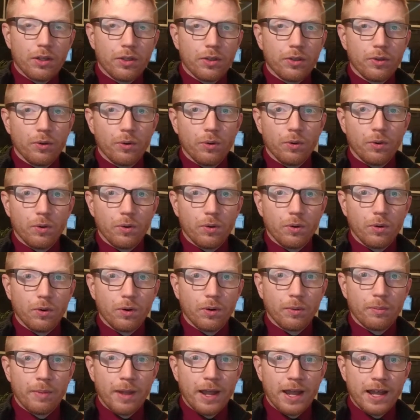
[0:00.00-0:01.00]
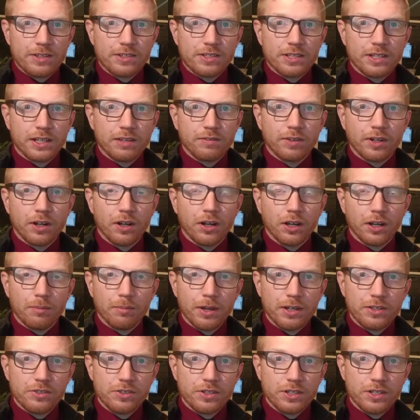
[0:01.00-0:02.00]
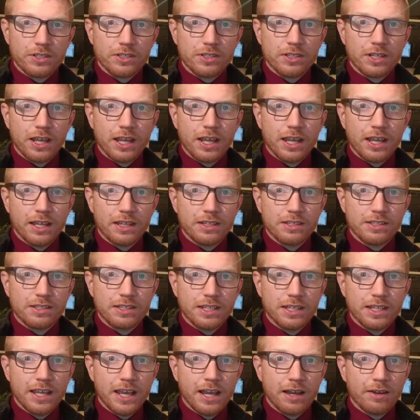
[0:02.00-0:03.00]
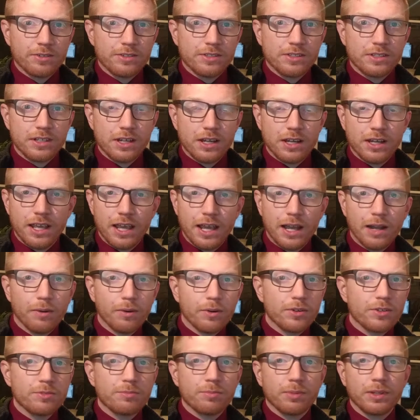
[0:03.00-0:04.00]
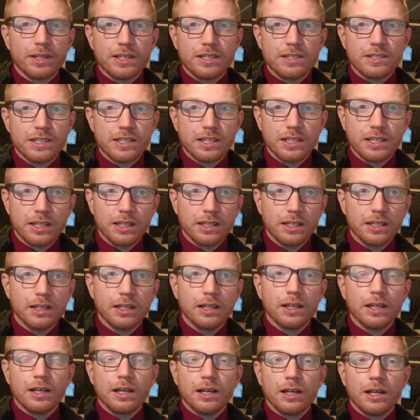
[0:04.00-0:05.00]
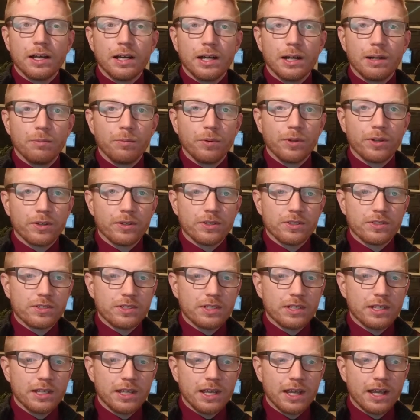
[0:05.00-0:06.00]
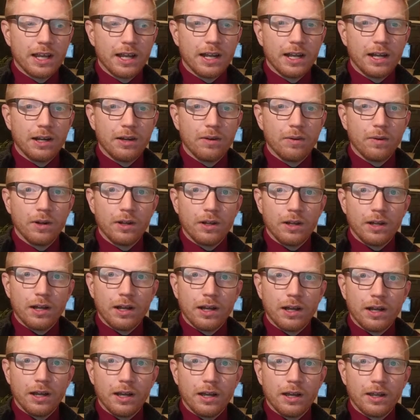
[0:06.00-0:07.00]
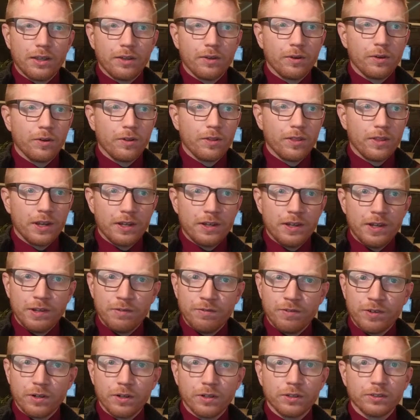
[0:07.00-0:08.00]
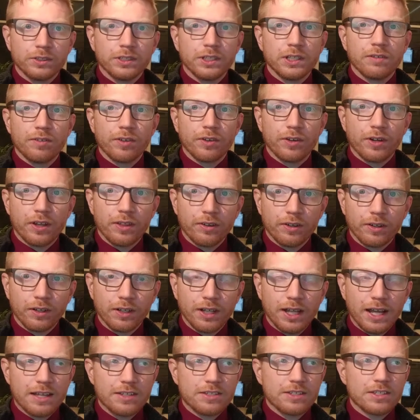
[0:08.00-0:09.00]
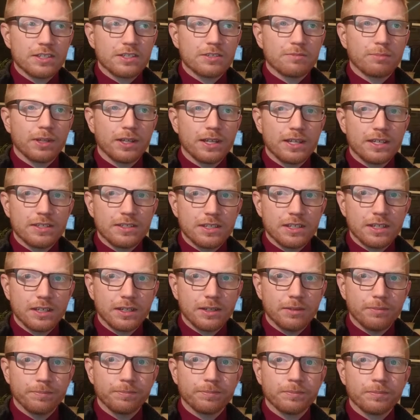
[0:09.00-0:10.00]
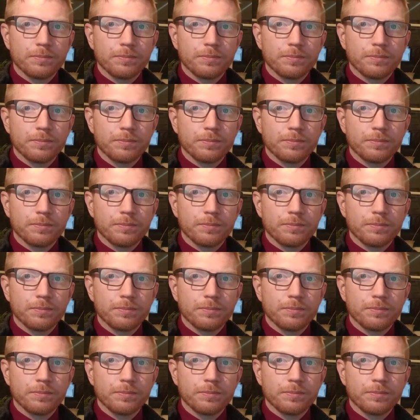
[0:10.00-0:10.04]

your passing of econometrics and see how study hours plays in. We could see how the difficulty of your other classes plays in.